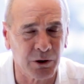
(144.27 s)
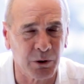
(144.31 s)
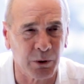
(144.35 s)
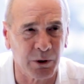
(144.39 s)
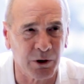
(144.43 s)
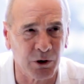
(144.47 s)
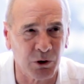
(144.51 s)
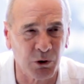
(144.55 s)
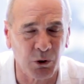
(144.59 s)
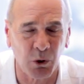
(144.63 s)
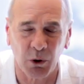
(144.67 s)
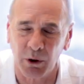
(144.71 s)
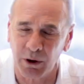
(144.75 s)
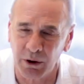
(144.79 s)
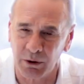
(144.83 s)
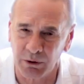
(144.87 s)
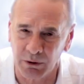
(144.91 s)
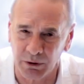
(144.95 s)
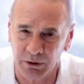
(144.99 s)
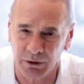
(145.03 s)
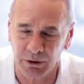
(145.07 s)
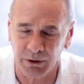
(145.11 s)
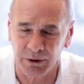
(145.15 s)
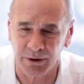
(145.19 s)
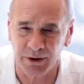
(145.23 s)
to
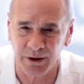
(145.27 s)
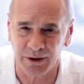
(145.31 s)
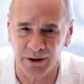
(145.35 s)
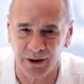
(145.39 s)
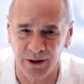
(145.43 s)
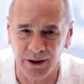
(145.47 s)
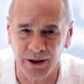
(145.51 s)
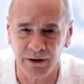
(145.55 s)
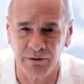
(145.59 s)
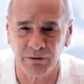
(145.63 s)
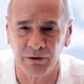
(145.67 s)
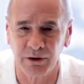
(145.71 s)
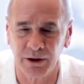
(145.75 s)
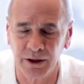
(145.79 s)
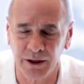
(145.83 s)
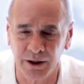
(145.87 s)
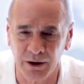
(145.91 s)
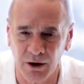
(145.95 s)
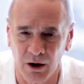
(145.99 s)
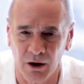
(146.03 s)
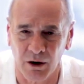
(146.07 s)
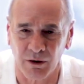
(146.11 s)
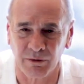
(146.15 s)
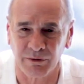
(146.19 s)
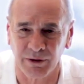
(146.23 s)
ensure the
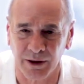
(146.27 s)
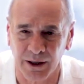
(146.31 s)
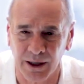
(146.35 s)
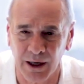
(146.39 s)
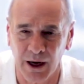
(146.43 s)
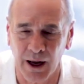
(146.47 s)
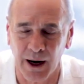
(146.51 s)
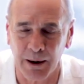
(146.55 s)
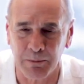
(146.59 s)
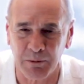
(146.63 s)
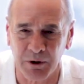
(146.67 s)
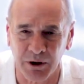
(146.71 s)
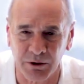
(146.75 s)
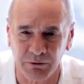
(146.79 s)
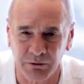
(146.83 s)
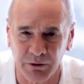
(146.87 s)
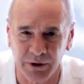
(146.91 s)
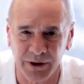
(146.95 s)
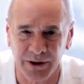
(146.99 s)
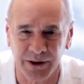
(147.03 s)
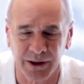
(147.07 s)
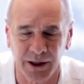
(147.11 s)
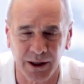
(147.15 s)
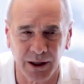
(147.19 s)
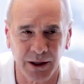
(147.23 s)
delivery of a climate
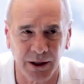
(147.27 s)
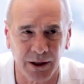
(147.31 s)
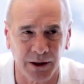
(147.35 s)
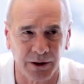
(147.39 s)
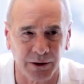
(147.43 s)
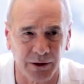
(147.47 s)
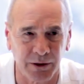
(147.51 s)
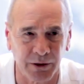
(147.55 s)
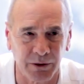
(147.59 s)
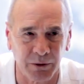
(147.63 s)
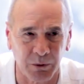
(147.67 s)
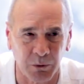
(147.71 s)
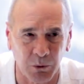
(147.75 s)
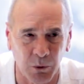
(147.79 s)
resilient